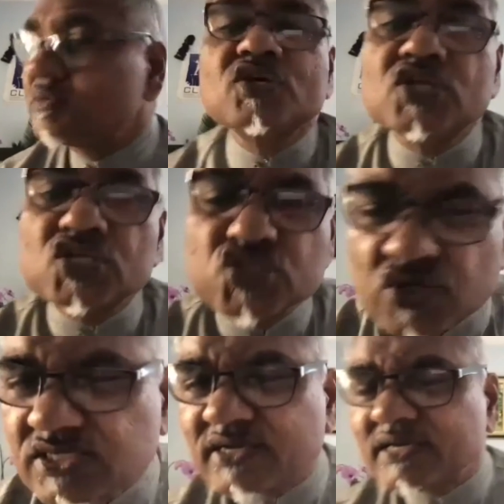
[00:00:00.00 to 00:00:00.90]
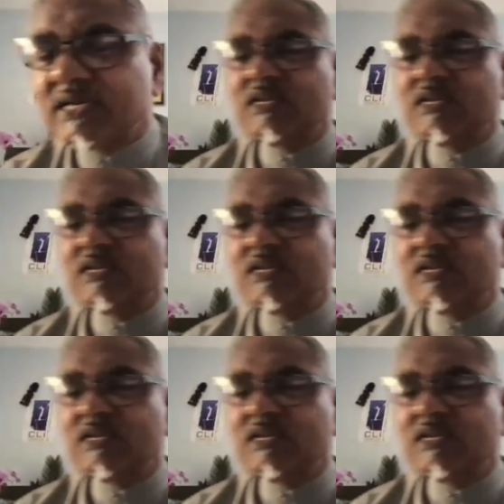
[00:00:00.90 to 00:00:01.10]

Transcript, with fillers: You're going to trust her again.